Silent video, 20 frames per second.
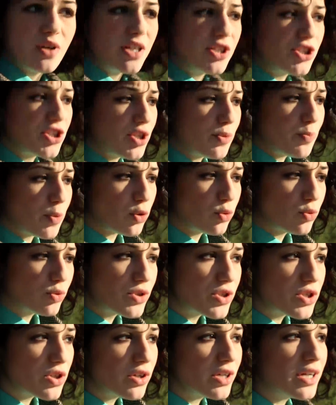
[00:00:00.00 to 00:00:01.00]
of production
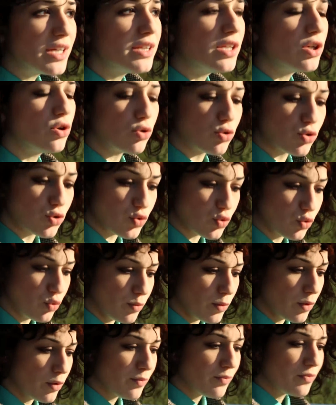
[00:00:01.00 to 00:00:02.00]
and consumption,
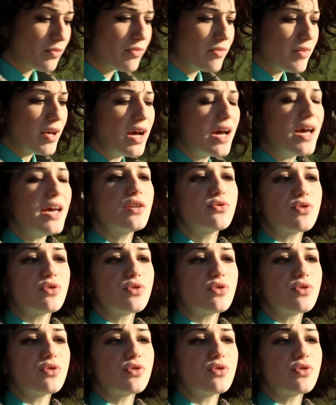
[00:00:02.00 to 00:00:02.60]
and its